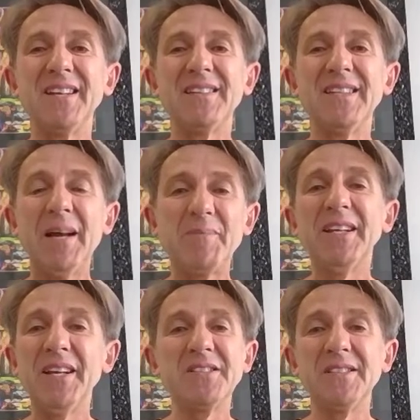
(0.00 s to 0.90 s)
the
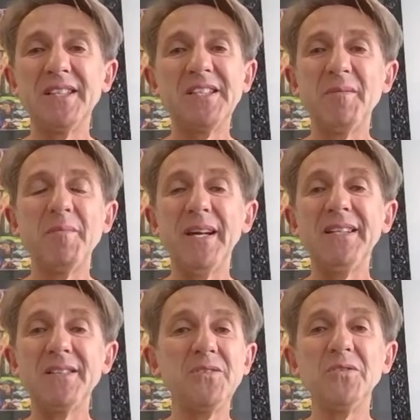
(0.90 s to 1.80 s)
application needs to be made
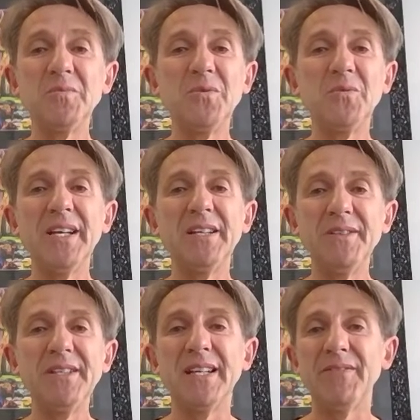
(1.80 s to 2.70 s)
in the normal way. You'll
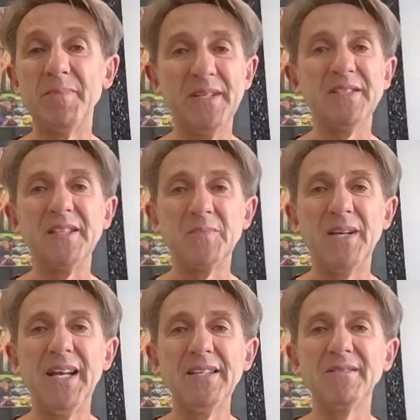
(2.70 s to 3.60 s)
need to have a business
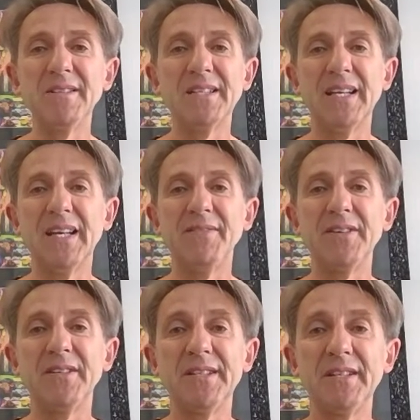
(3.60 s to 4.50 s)
plan. You'll need to have an
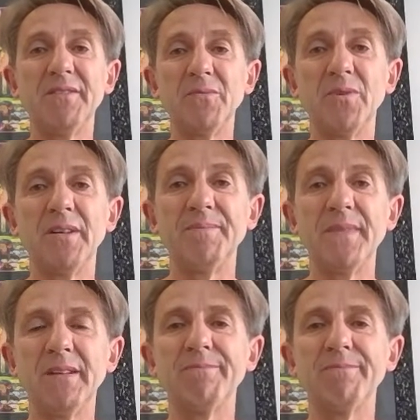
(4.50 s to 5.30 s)
idea of what a